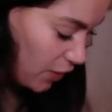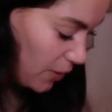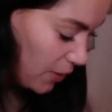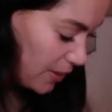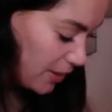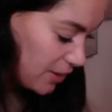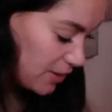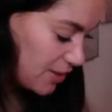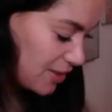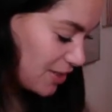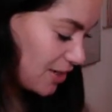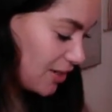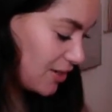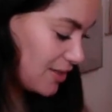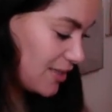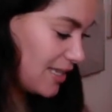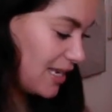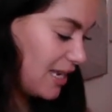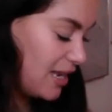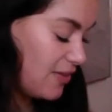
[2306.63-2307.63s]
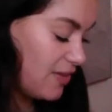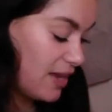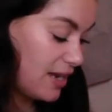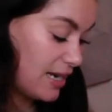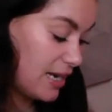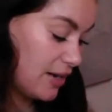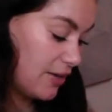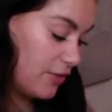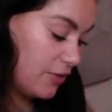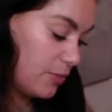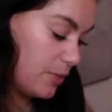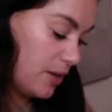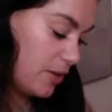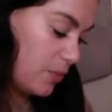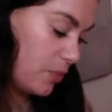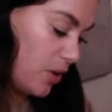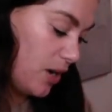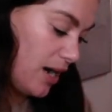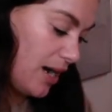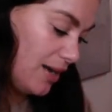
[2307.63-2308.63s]
like we're going to start seeing that now from other
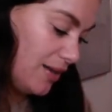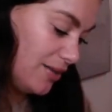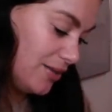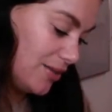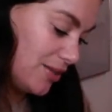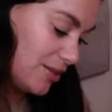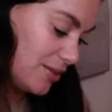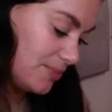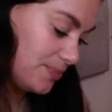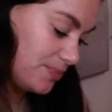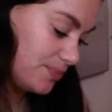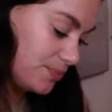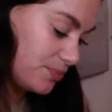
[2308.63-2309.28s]
brands.